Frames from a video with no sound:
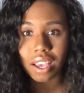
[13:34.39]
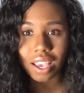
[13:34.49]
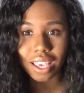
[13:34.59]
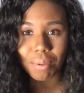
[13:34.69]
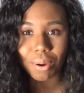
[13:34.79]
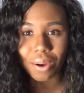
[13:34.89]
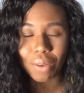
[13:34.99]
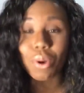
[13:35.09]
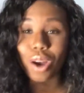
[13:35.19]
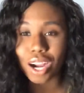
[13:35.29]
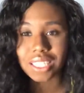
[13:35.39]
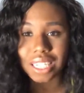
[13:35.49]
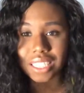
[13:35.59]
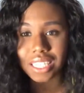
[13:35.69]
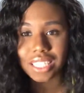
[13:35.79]
And keep going. We'll call her
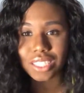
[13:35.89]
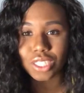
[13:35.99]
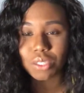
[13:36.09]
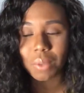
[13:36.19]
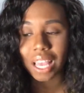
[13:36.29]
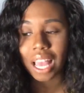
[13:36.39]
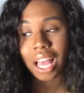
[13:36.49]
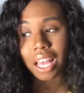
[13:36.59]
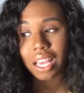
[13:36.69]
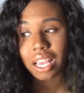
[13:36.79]
Jessica. So she's like, hi.